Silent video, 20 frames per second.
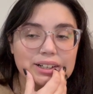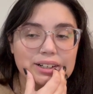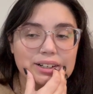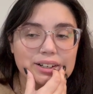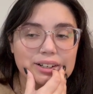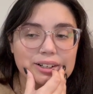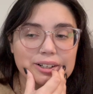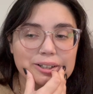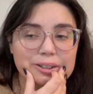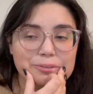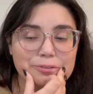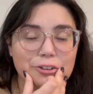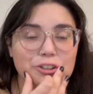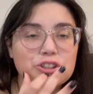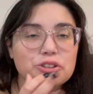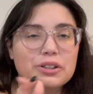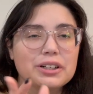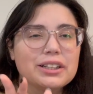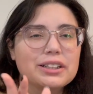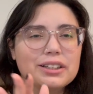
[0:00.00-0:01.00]

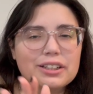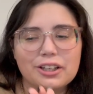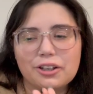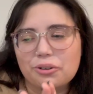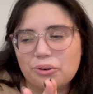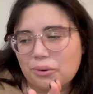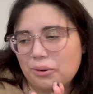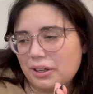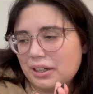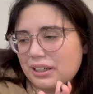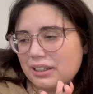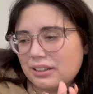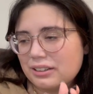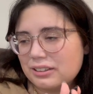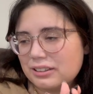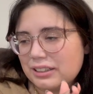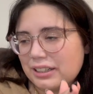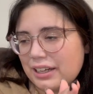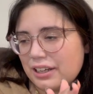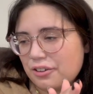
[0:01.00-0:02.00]
Frustratingly
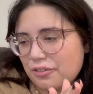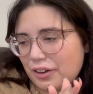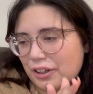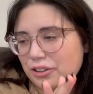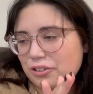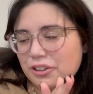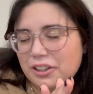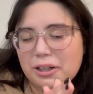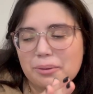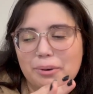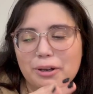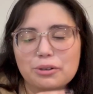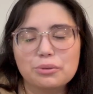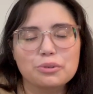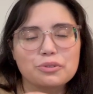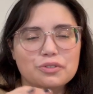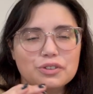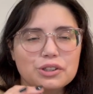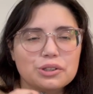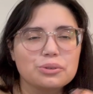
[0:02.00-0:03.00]
annoying. And if I look at my
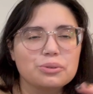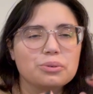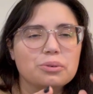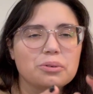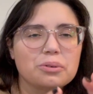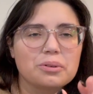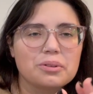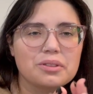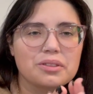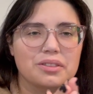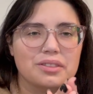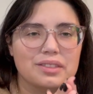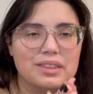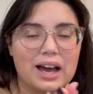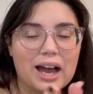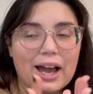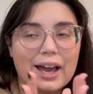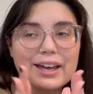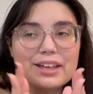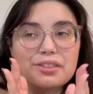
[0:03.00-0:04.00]
review,
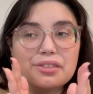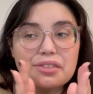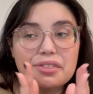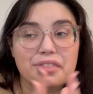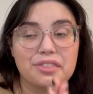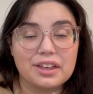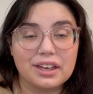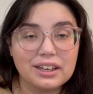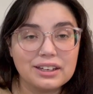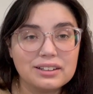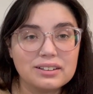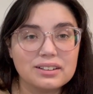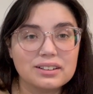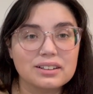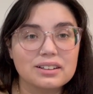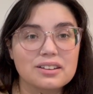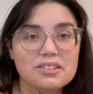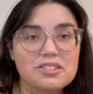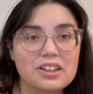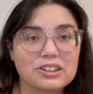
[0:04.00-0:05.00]
I think
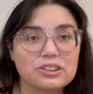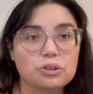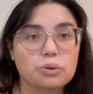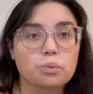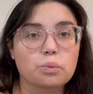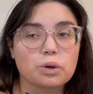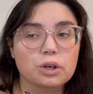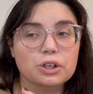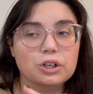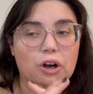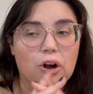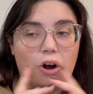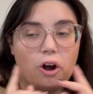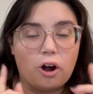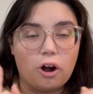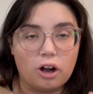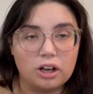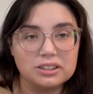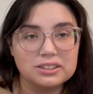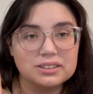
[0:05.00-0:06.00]
that the word
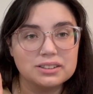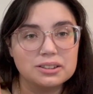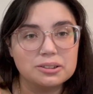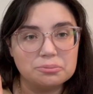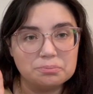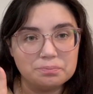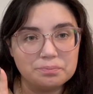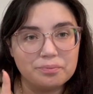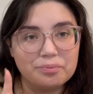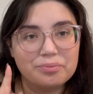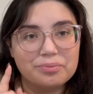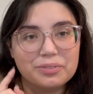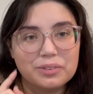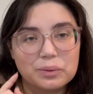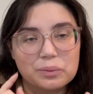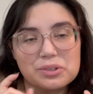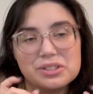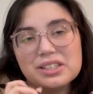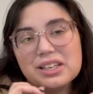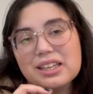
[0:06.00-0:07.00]
awesome
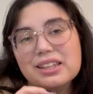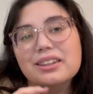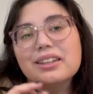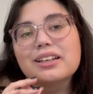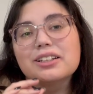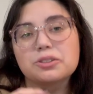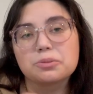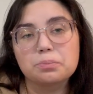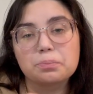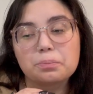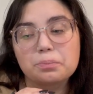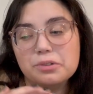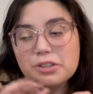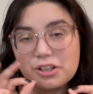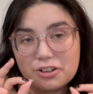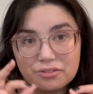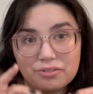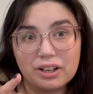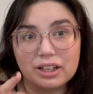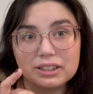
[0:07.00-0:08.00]
was in this
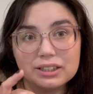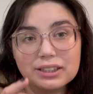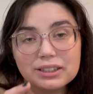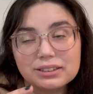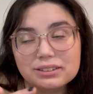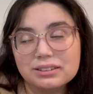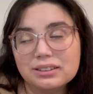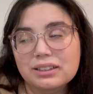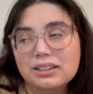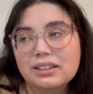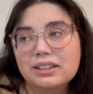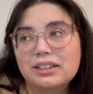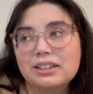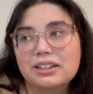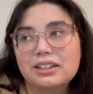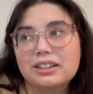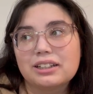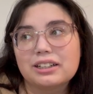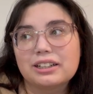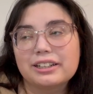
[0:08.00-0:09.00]
novella
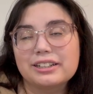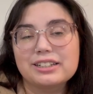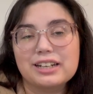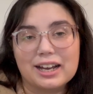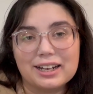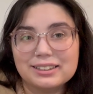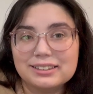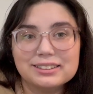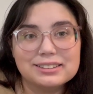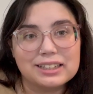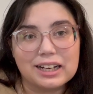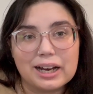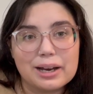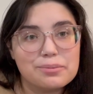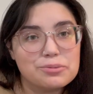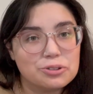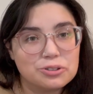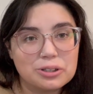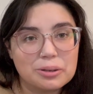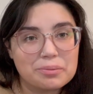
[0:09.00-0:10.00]
90
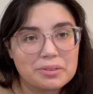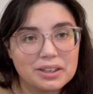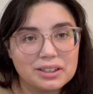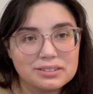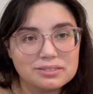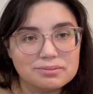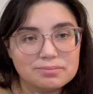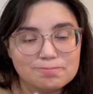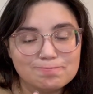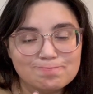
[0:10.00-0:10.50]
times or something.